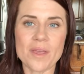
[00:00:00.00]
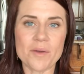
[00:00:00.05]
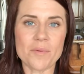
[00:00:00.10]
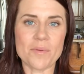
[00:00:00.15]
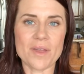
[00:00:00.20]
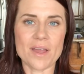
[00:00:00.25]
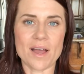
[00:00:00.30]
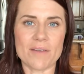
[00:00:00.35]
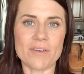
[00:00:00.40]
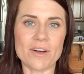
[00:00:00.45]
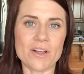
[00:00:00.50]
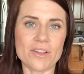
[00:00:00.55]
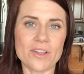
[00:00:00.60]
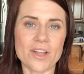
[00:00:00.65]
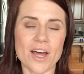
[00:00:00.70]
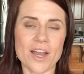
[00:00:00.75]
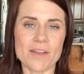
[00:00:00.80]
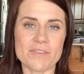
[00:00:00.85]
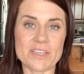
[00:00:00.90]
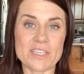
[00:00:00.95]
We have a
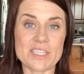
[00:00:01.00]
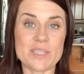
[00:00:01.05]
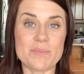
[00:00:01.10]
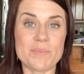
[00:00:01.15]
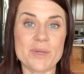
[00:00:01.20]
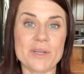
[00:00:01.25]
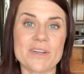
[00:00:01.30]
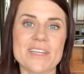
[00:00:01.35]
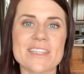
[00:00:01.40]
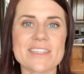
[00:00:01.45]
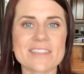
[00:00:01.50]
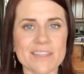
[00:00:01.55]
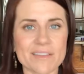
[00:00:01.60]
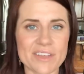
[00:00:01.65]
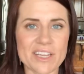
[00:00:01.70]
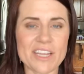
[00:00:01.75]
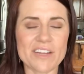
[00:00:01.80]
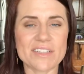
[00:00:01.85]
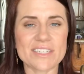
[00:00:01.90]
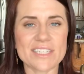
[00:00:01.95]
lot of experience
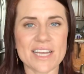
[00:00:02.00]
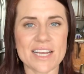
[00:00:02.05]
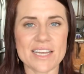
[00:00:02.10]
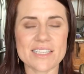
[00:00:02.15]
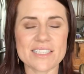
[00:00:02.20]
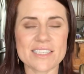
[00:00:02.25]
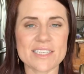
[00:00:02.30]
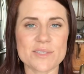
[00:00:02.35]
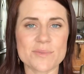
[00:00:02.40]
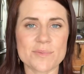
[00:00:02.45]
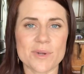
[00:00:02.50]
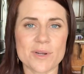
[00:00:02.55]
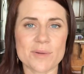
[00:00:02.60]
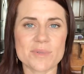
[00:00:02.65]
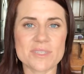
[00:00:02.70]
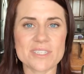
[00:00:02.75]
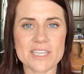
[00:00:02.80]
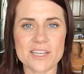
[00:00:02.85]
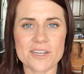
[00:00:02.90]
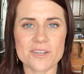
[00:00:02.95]
living here in Texas where
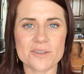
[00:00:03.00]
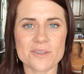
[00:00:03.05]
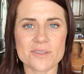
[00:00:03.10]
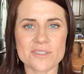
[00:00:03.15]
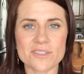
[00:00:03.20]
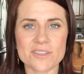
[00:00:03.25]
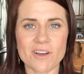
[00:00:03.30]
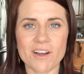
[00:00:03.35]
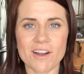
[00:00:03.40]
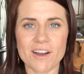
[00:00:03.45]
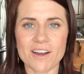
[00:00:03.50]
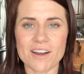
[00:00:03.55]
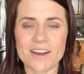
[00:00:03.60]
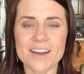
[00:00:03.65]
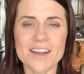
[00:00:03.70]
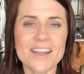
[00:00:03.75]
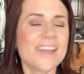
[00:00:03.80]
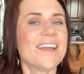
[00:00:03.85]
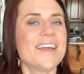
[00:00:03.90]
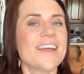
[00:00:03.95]
mosquitoes
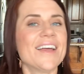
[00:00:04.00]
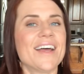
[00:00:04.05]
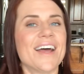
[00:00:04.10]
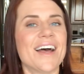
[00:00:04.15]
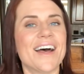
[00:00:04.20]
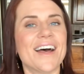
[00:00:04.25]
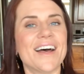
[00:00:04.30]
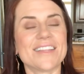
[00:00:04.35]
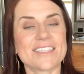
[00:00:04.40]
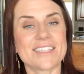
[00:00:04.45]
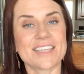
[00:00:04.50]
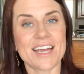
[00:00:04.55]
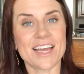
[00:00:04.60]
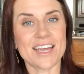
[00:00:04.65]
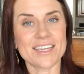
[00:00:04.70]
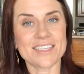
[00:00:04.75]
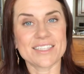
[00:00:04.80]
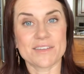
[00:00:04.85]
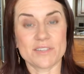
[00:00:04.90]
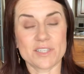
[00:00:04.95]
are the
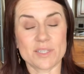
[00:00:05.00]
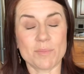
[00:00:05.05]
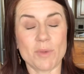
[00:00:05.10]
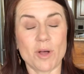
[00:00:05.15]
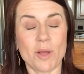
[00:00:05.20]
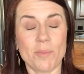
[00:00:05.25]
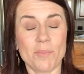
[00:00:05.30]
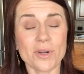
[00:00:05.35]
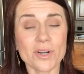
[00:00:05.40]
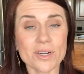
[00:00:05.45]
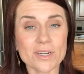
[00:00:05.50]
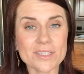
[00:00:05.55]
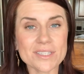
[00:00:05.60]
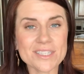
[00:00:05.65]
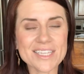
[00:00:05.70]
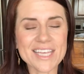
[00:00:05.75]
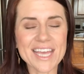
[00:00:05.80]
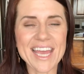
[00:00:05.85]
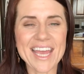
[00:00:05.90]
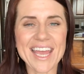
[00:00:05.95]
size of small
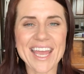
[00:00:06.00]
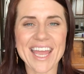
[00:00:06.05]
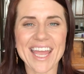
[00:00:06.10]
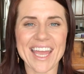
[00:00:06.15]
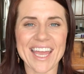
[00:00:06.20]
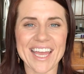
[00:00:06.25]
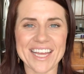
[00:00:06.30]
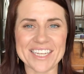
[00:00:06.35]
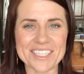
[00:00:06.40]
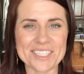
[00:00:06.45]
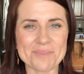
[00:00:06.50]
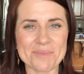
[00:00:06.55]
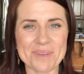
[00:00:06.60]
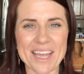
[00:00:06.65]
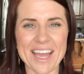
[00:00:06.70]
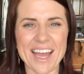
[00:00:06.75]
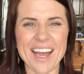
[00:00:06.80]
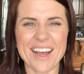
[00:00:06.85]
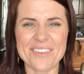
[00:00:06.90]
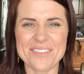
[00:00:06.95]
birds, and
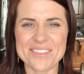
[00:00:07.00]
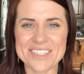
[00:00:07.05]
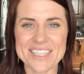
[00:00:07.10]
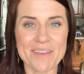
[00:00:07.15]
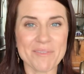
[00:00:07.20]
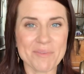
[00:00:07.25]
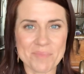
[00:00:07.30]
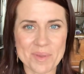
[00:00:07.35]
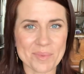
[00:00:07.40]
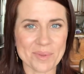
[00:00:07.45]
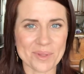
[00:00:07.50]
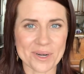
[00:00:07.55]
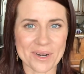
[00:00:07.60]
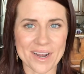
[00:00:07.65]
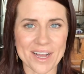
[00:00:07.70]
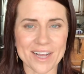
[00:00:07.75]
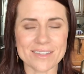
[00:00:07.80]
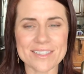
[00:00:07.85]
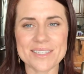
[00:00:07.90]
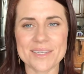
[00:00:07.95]
we have 7 people in
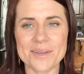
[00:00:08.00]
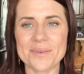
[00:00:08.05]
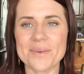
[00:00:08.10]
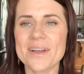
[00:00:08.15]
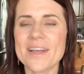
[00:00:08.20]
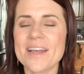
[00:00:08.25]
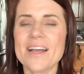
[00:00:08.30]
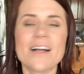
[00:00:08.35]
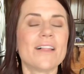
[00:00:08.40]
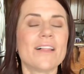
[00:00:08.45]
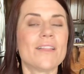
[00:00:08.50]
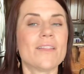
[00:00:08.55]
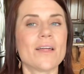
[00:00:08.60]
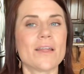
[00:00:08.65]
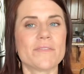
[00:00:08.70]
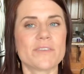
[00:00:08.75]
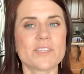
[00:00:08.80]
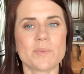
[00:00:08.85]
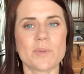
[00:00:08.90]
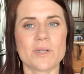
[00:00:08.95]
our house, so a lot
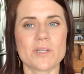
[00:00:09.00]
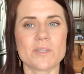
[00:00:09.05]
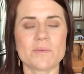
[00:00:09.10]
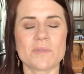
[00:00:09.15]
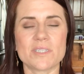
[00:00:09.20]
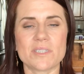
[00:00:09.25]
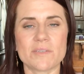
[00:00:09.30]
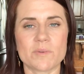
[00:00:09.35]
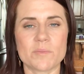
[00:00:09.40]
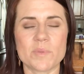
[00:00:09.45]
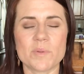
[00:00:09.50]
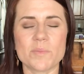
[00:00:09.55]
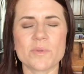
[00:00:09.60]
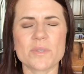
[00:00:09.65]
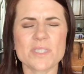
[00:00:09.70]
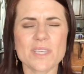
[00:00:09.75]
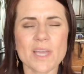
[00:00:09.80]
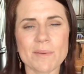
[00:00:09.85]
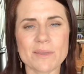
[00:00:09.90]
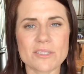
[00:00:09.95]
of experience with different
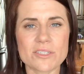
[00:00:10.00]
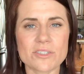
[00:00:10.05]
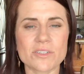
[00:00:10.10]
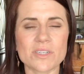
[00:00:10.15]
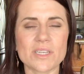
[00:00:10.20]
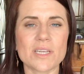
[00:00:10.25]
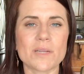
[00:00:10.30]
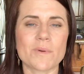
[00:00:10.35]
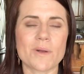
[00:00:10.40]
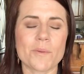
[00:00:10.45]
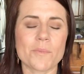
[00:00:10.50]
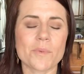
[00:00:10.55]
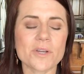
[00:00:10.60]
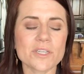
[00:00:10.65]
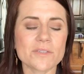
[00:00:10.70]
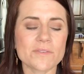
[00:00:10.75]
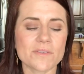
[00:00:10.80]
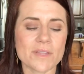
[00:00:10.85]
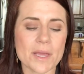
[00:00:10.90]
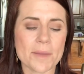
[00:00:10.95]
people's chemistry and what
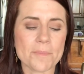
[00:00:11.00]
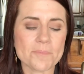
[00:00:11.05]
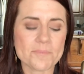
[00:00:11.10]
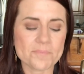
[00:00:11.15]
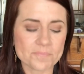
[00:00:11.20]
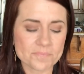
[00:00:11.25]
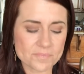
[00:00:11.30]
works for them.